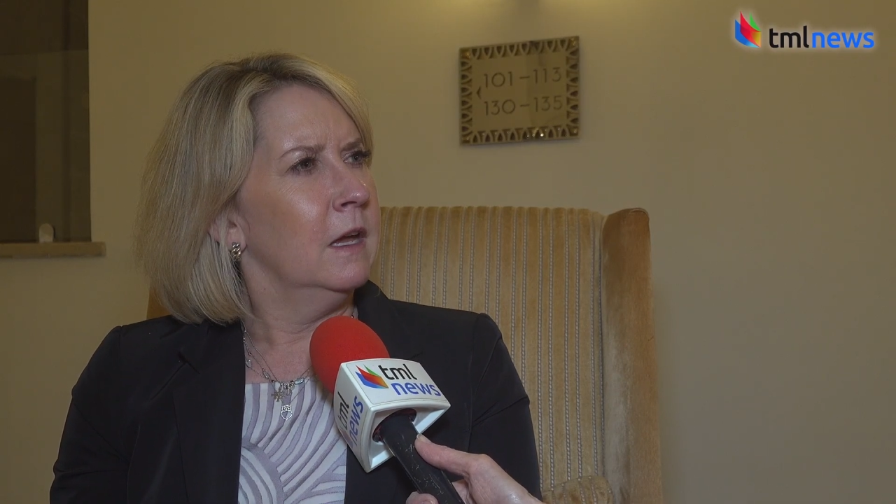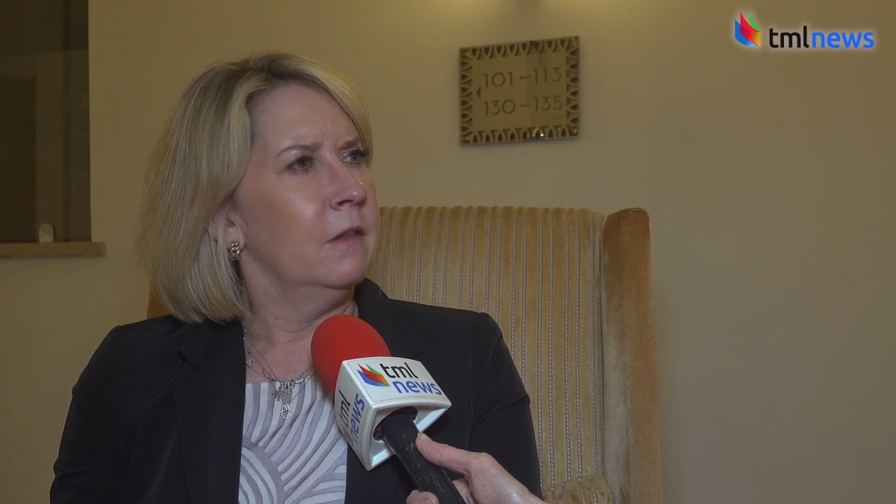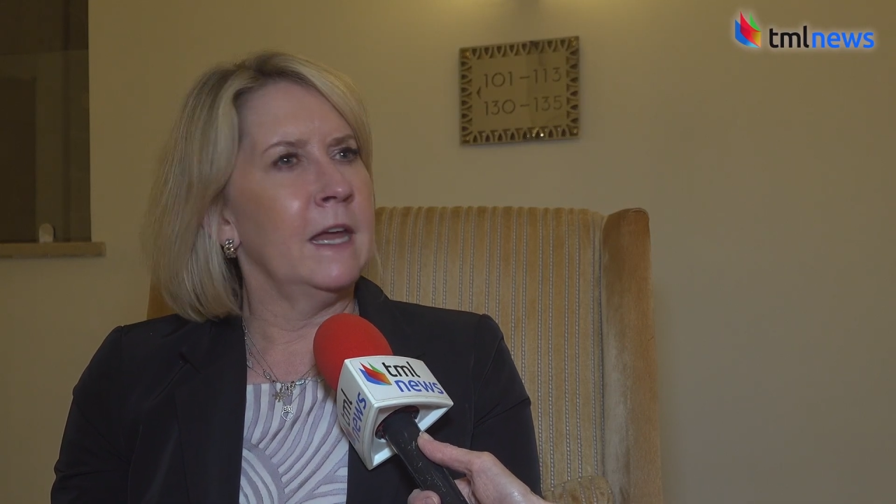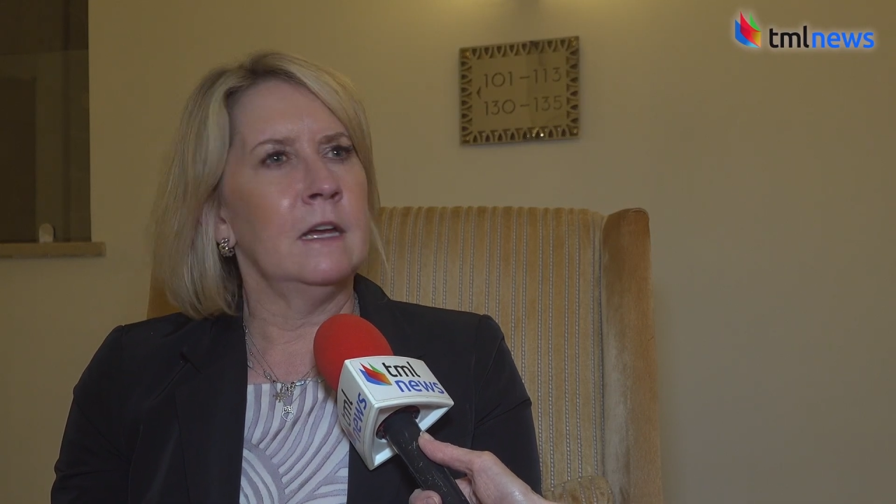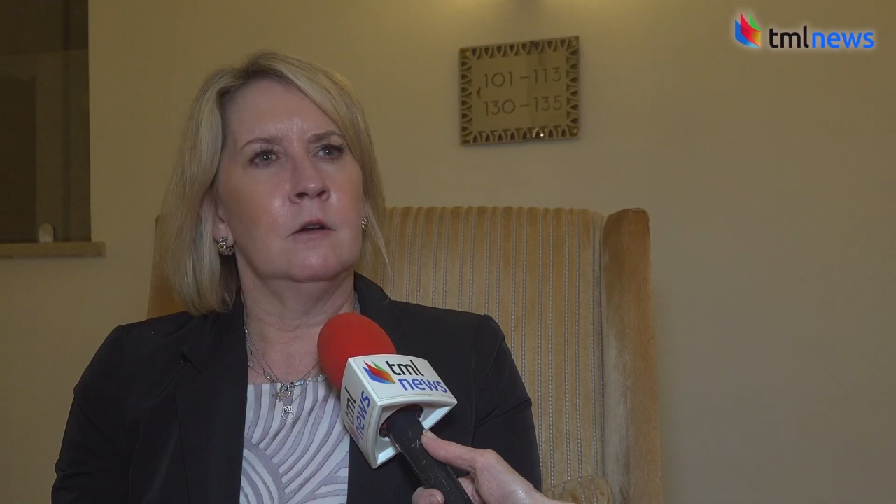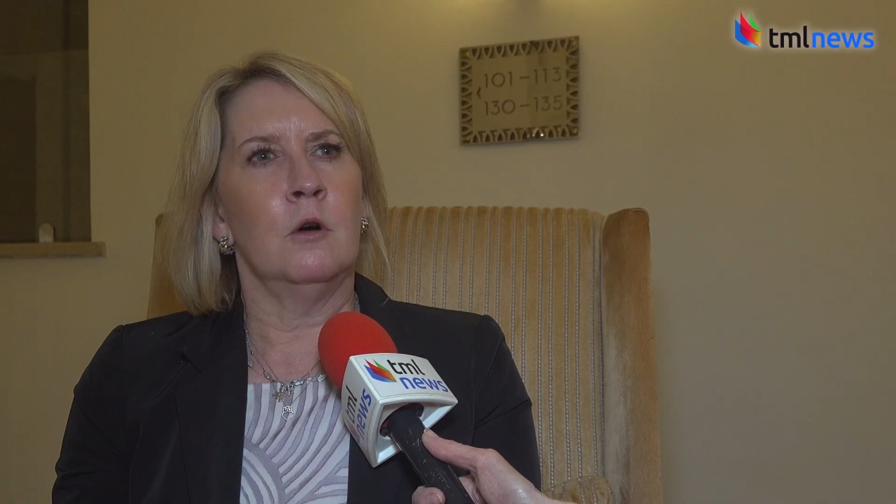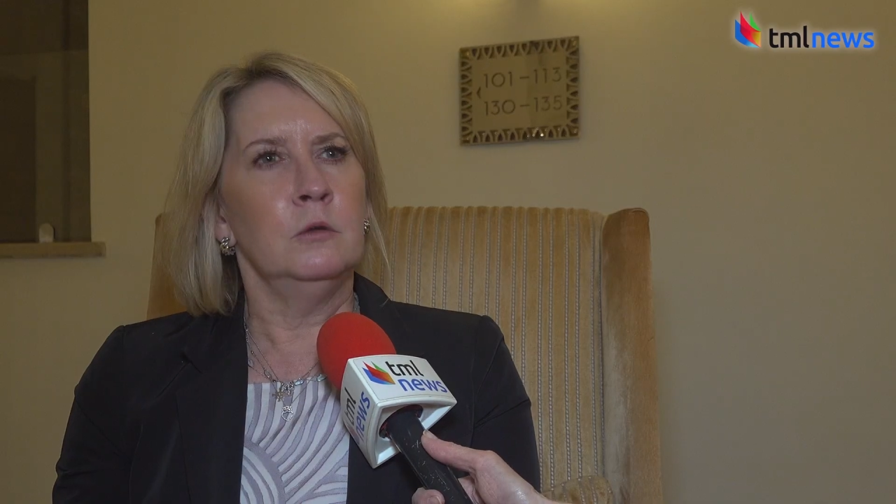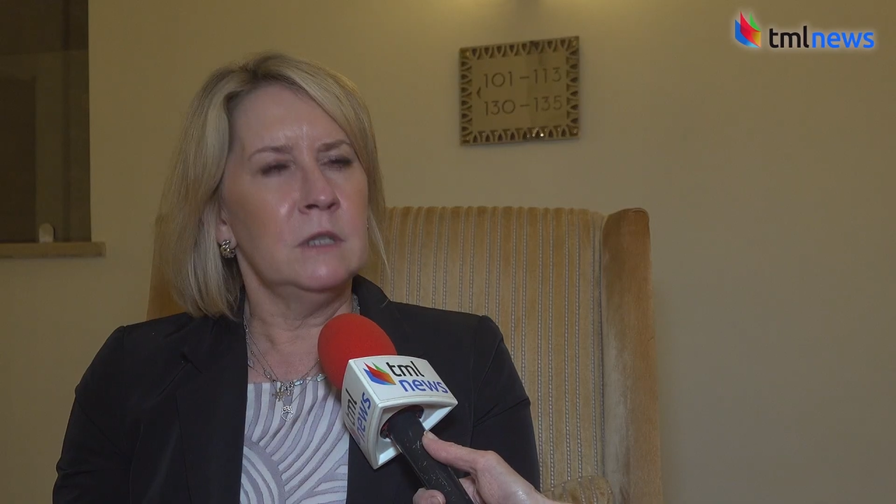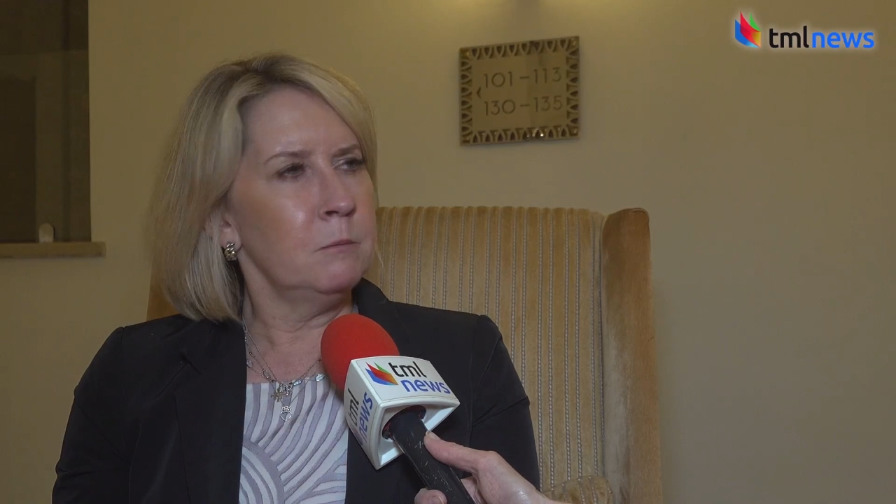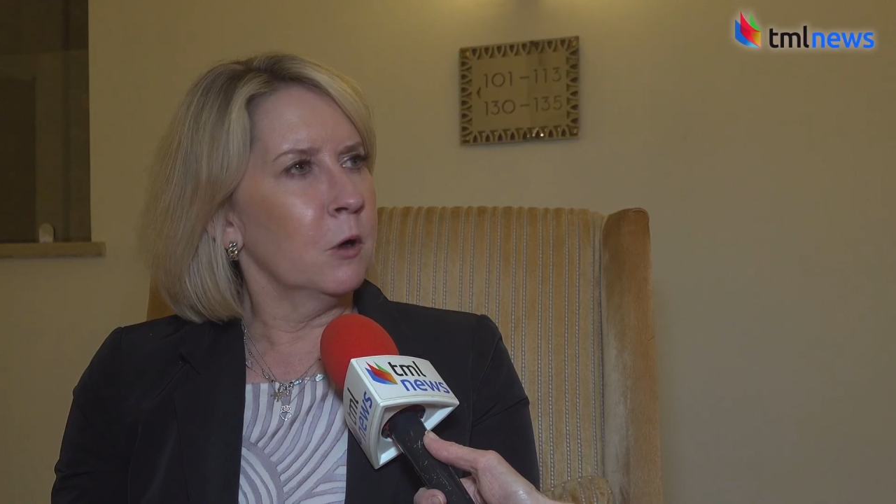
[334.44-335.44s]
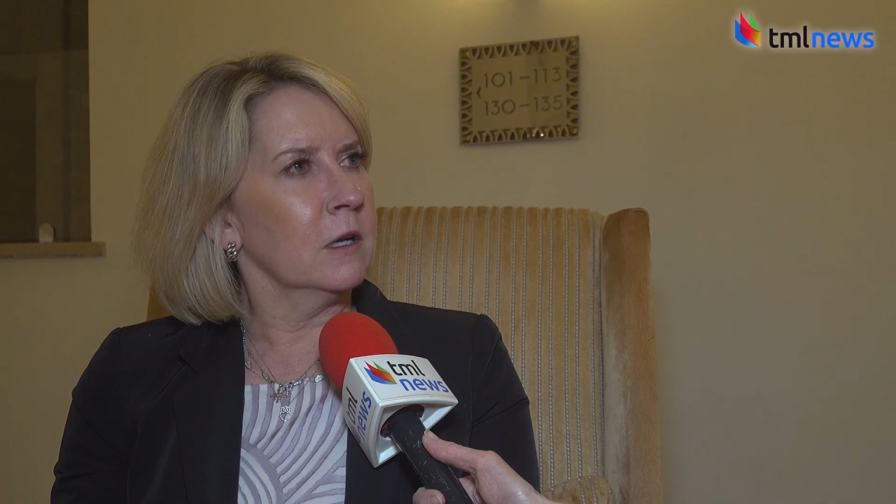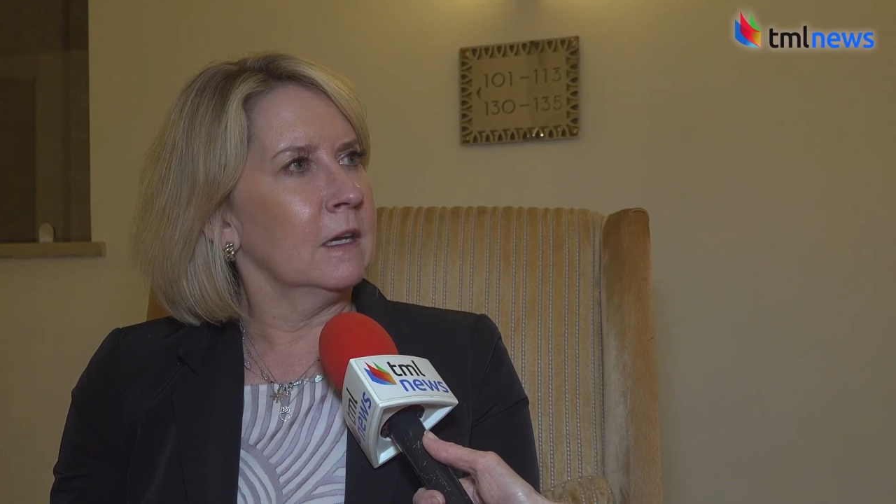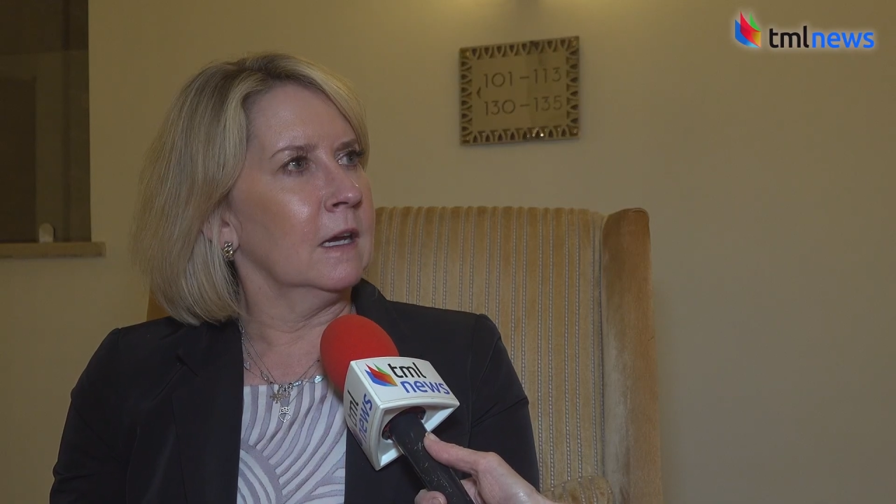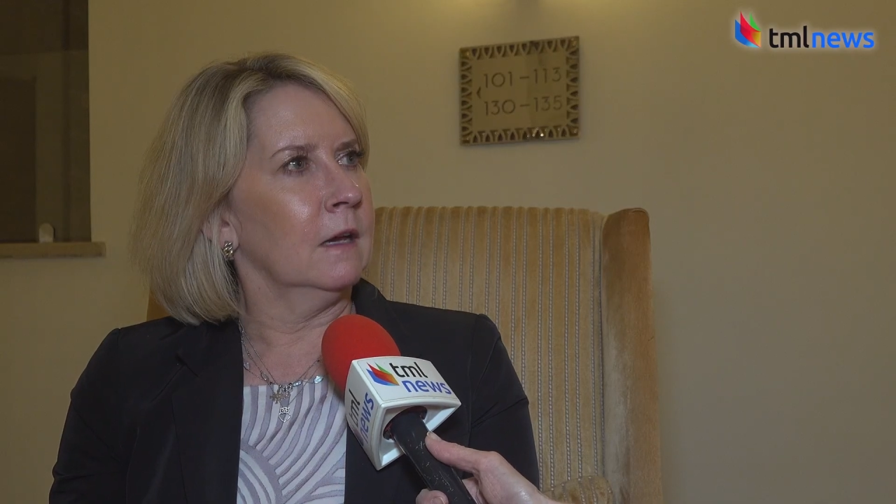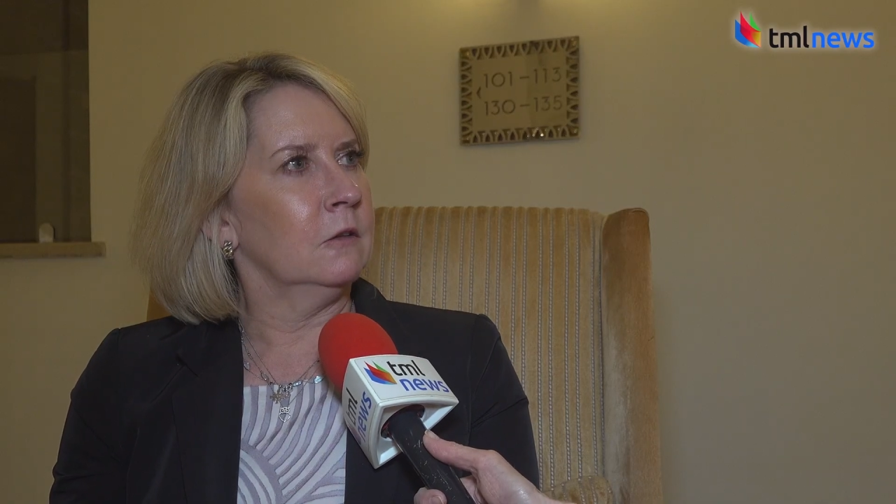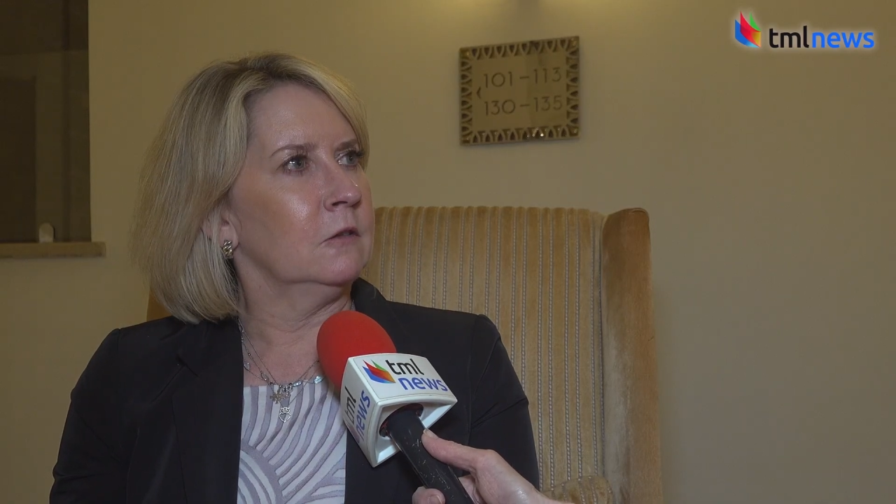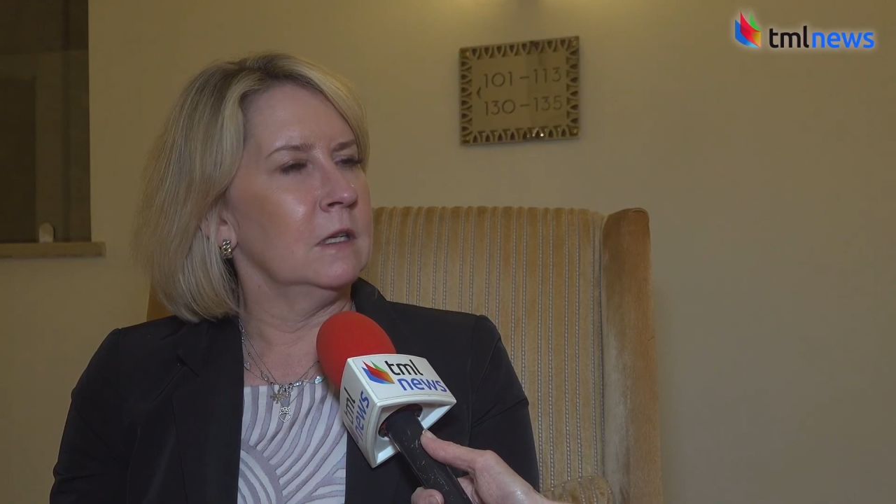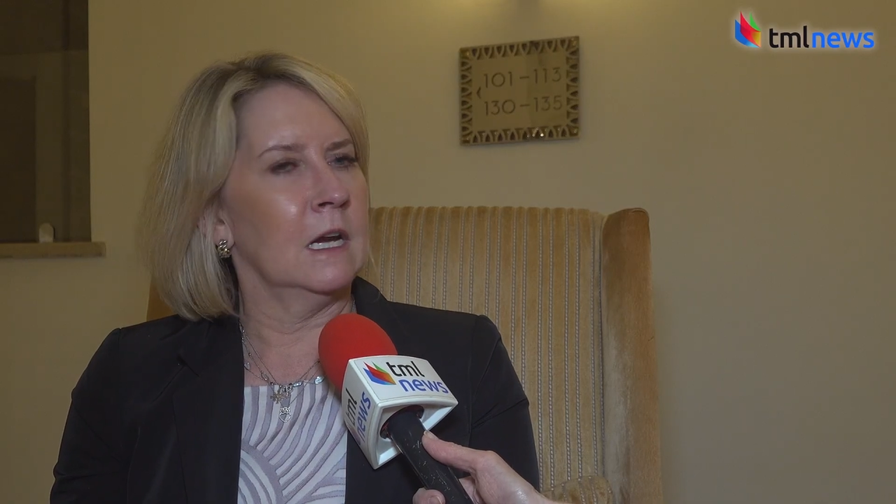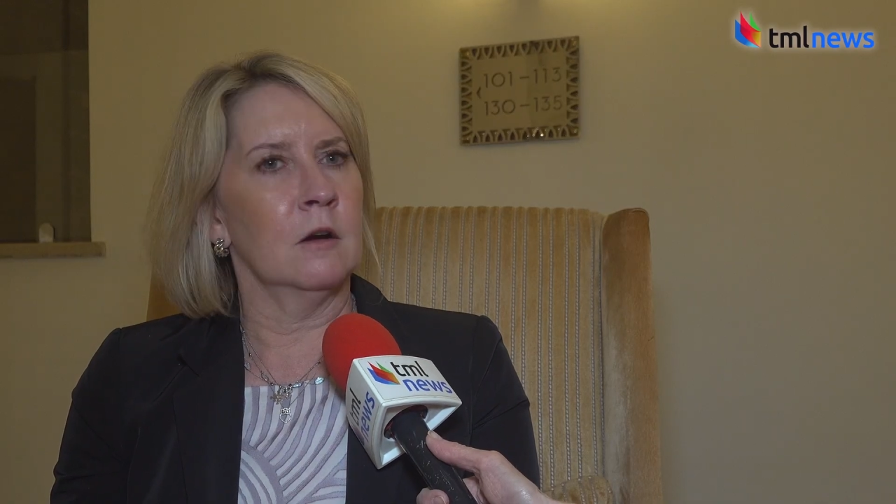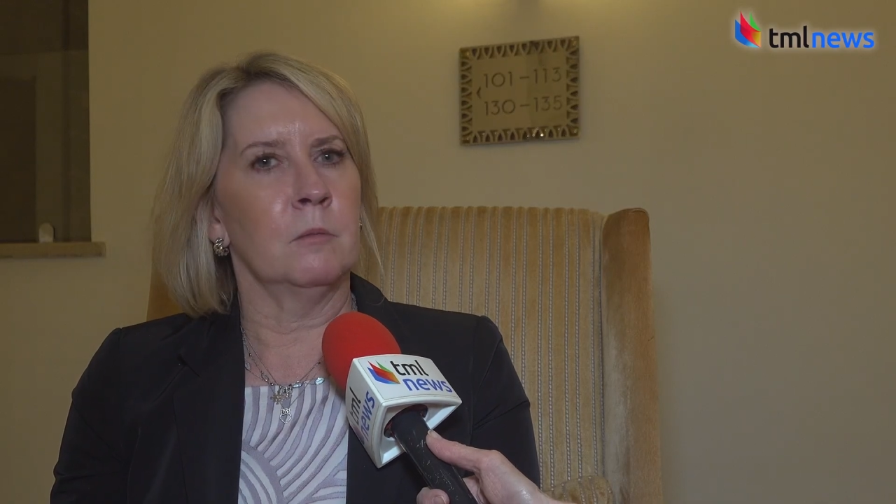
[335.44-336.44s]
They can only broadcast
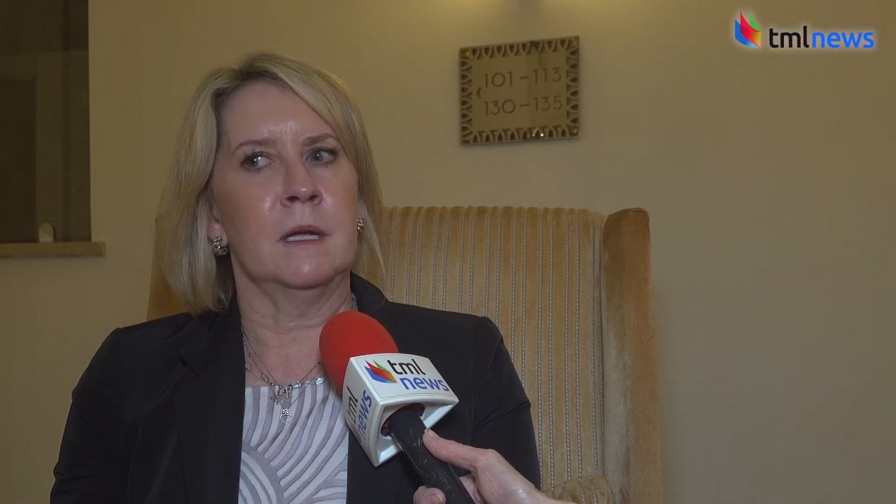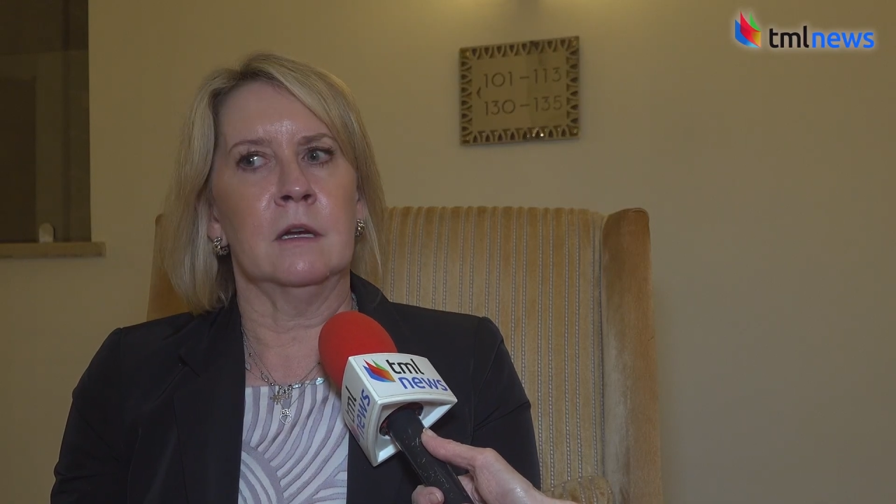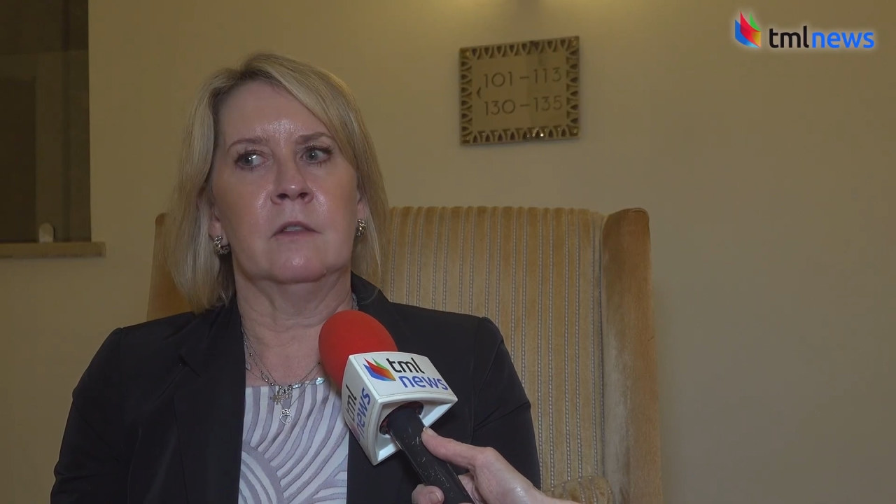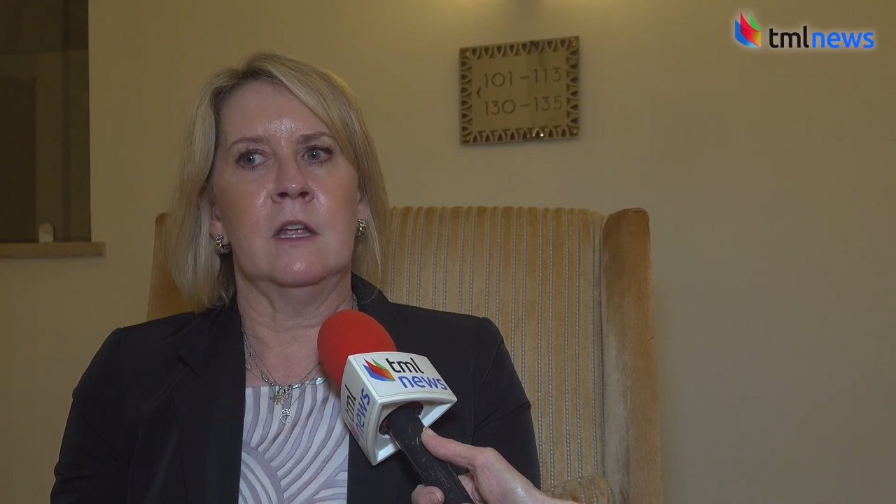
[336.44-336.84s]
in Arabic.